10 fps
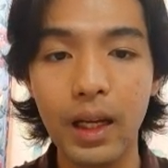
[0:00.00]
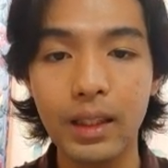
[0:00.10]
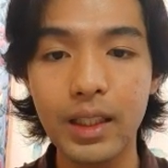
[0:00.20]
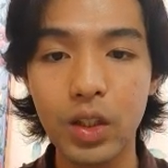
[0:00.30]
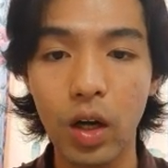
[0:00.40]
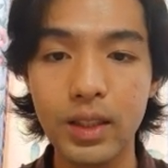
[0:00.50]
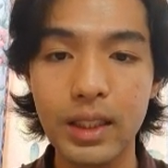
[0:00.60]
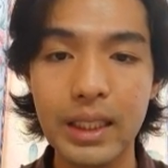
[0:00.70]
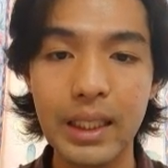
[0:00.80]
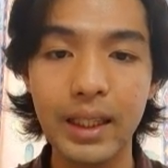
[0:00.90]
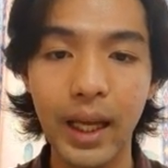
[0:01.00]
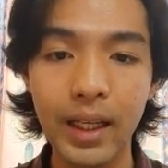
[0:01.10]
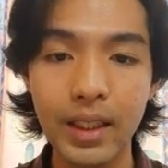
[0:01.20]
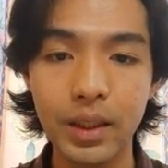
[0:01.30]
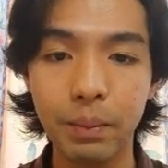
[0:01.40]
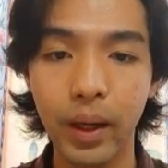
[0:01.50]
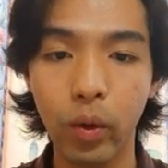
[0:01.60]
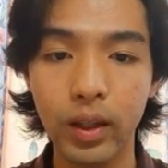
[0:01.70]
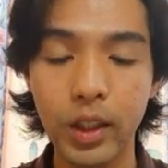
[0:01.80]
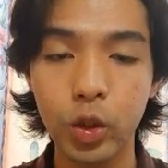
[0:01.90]
This causes the intended supplied
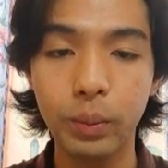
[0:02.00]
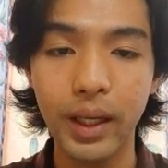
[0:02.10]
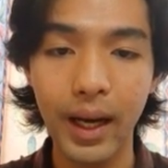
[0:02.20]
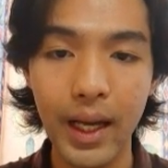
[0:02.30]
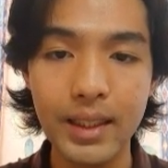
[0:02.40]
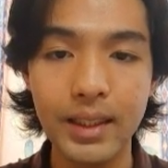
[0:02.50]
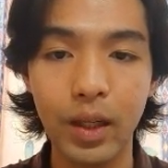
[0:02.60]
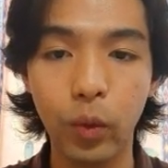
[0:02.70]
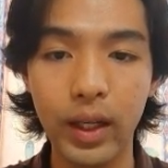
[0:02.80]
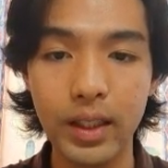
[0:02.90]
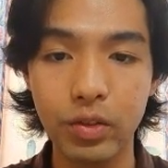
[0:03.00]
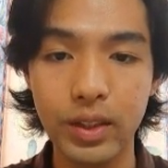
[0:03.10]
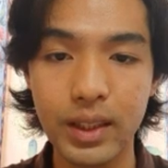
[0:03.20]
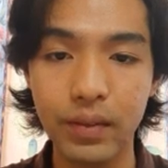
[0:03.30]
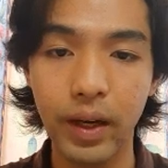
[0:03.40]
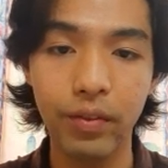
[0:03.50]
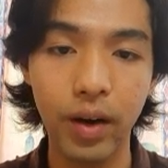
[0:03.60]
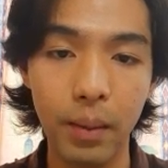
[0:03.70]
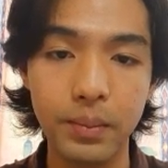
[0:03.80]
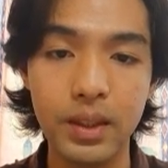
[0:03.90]
water to be less than what is received at
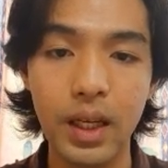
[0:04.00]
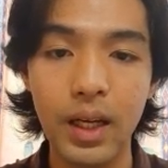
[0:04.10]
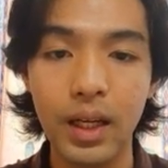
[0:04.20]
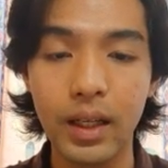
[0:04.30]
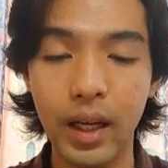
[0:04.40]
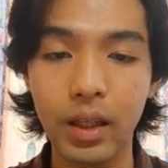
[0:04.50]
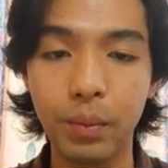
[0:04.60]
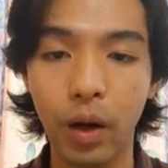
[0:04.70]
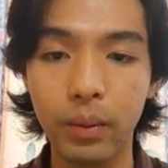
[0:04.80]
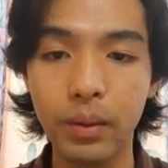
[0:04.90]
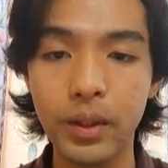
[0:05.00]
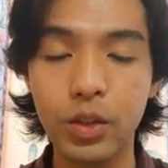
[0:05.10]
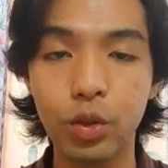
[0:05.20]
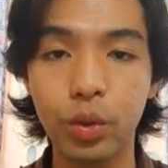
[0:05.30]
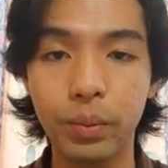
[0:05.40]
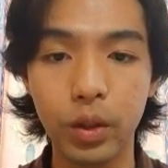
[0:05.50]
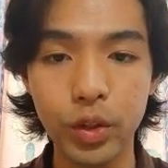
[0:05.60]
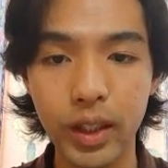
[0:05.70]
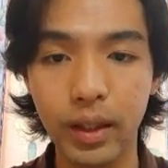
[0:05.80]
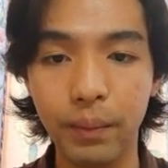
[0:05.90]
farms. Another problem is due to
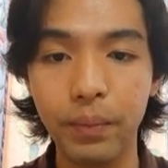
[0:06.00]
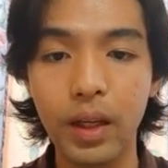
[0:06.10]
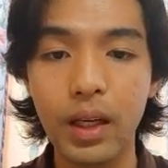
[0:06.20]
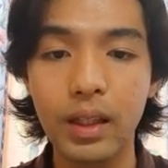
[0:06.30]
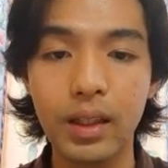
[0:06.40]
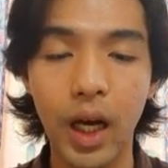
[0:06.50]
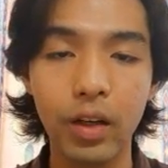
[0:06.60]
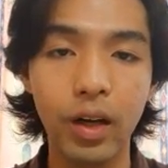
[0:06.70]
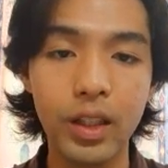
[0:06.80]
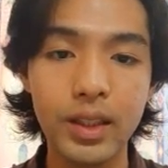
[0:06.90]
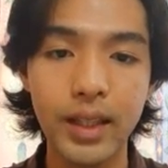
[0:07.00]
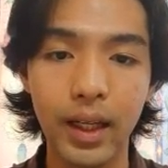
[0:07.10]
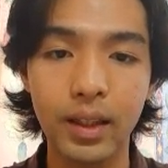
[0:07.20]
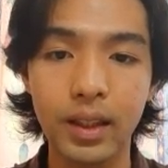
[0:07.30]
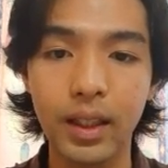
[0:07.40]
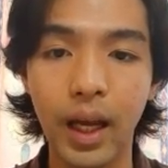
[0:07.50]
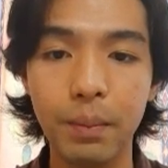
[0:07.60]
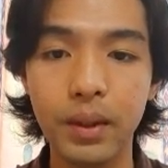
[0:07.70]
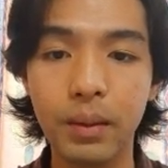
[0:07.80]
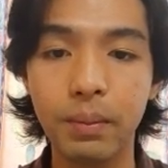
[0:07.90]
pollution. The agriculture sector can
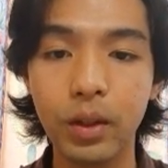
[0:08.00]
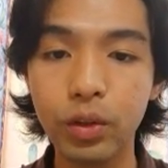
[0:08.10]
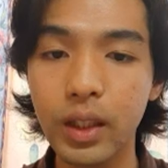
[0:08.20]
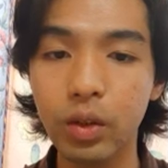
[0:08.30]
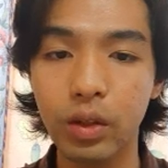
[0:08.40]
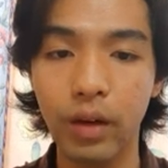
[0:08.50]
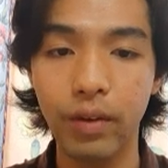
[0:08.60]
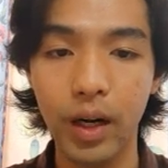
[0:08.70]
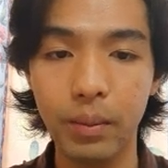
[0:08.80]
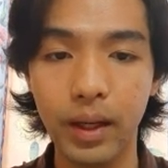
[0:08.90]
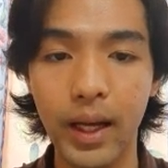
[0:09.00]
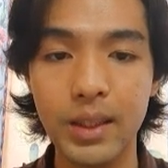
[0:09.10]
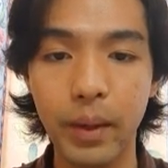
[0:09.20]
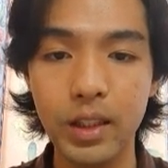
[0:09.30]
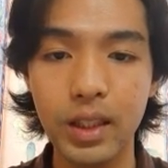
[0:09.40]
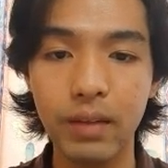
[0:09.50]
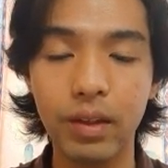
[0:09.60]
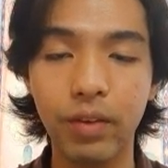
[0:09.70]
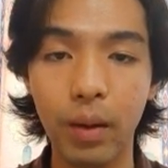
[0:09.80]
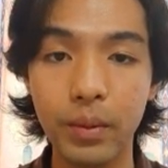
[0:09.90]
be polluting to the environment, especially if the
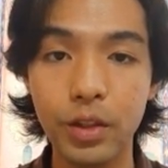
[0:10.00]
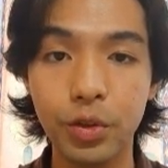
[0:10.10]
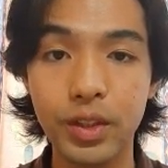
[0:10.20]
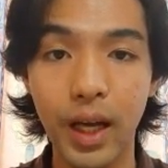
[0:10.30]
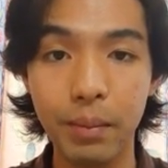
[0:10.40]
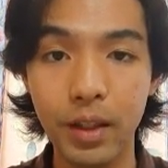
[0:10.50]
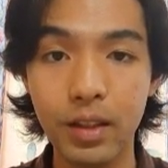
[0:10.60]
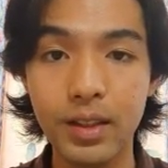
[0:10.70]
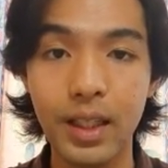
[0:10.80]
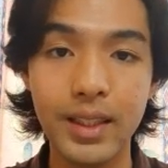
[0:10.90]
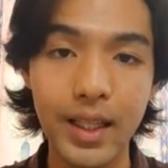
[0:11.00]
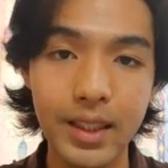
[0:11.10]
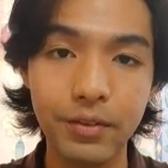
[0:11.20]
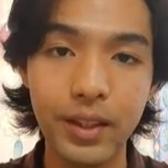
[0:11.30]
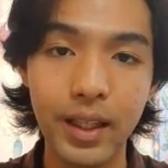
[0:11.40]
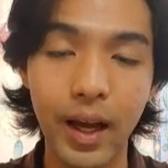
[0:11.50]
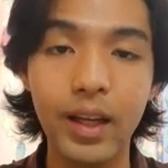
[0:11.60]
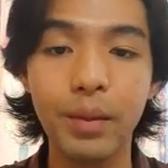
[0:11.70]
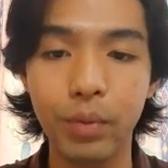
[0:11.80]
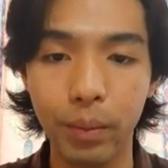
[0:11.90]
farmers use chemicals excessively and
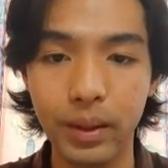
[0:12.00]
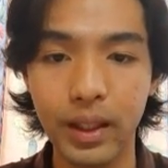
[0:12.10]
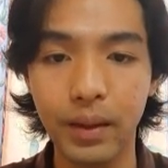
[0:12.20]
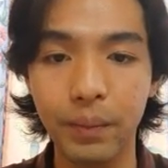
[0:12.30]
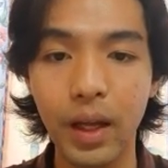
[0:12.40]
improperly.